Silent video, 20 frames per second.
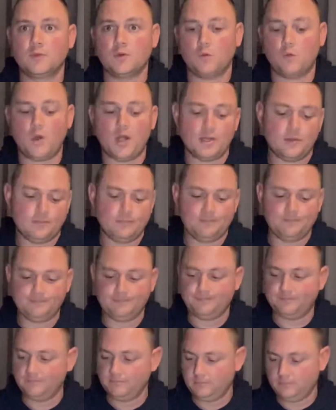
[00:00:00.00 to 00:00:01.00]
Weight?
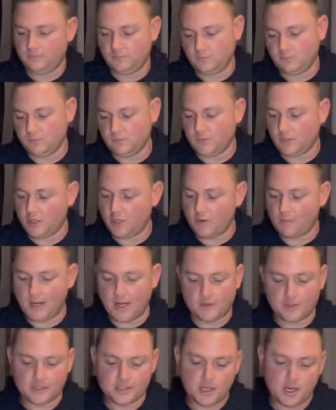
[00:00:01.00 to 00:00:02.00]
They're
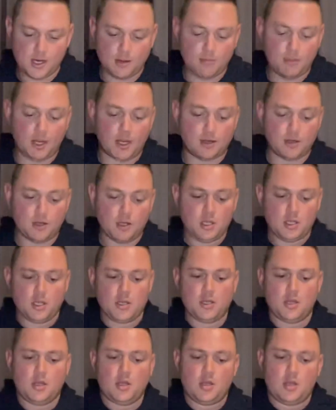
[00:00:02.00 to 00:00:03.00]
about the same, but
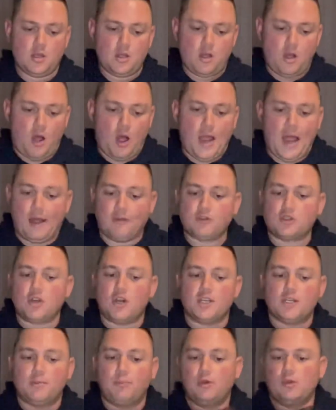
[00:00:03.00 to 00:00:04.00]
I have
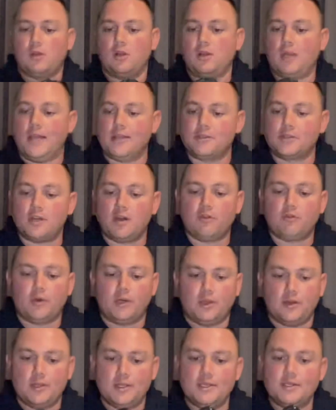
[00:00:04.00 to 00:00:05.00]
tried to pull a lens off
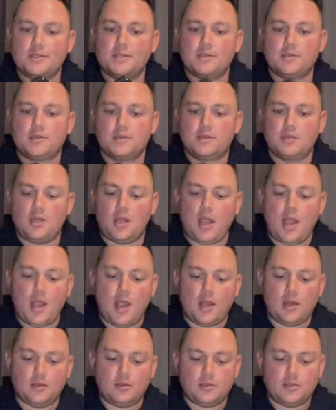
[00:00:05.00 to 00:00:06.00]
one of these
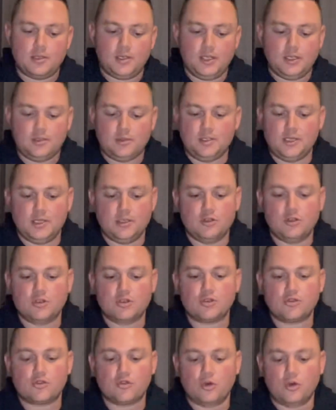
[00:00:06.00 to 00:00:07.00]
and it did
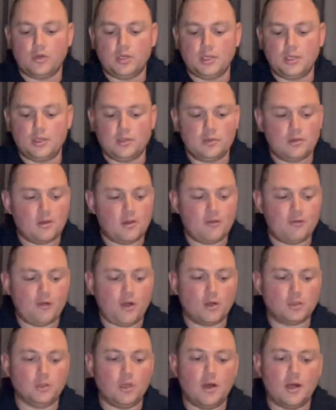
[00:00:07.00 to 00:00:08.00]
destroy the
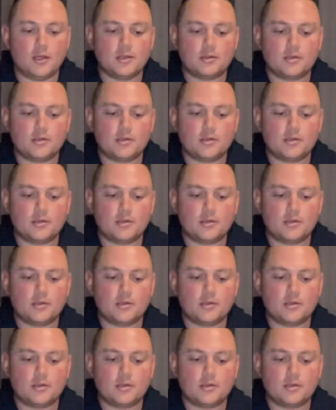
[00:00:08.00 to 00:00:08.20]
fog light.